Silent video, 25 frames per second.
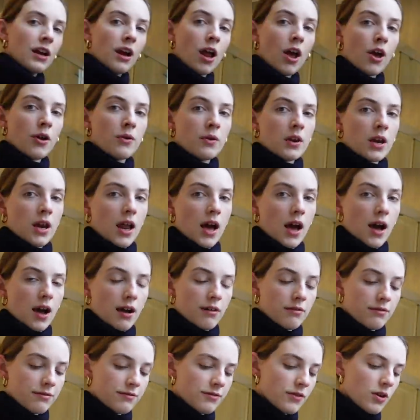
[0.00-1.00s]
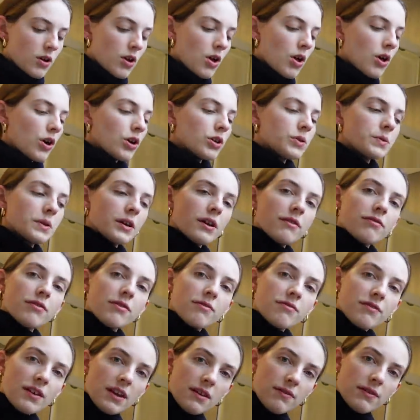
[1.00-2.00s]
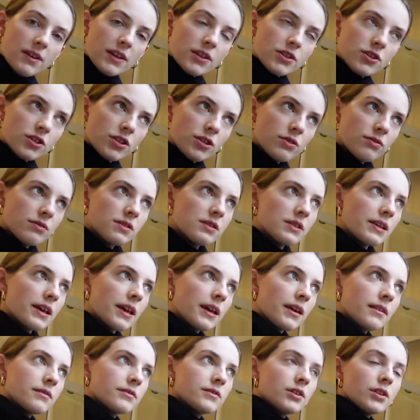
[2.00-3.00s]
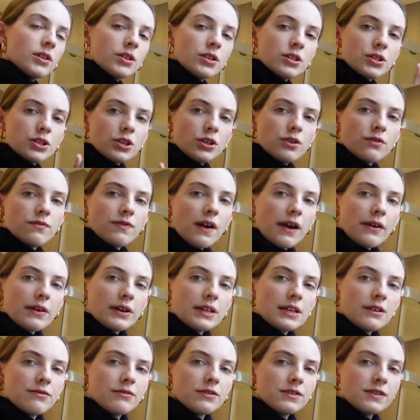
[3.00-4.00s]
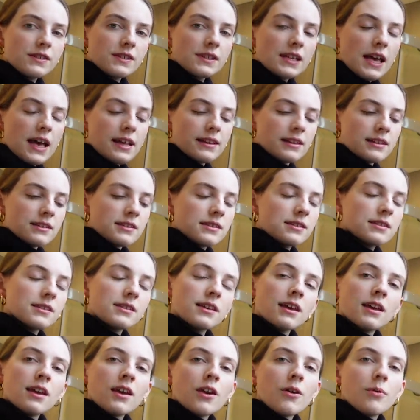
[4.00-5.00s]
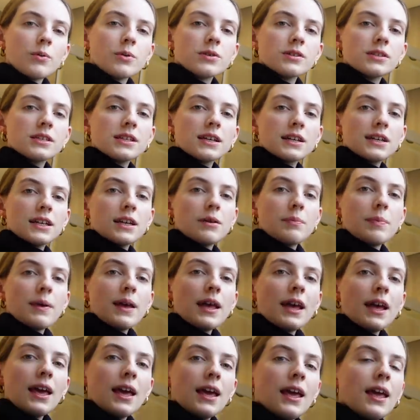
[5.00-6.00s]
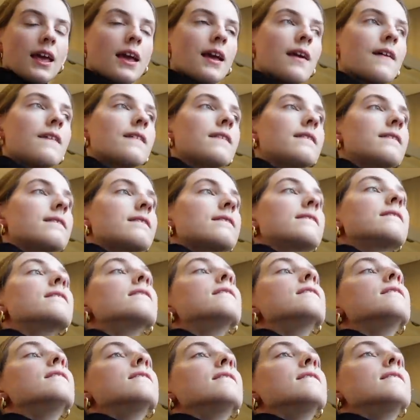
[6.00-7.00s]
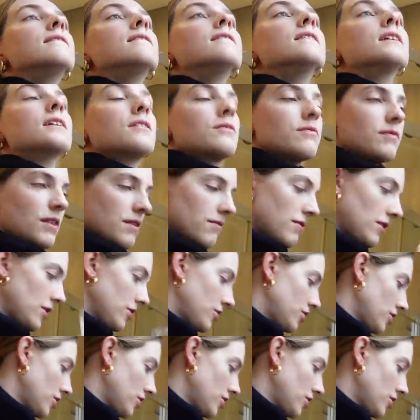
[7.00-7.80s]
and Co Love. Or do we go for Viva La Juicy? Two very different scents. What's it gonna be? Viva La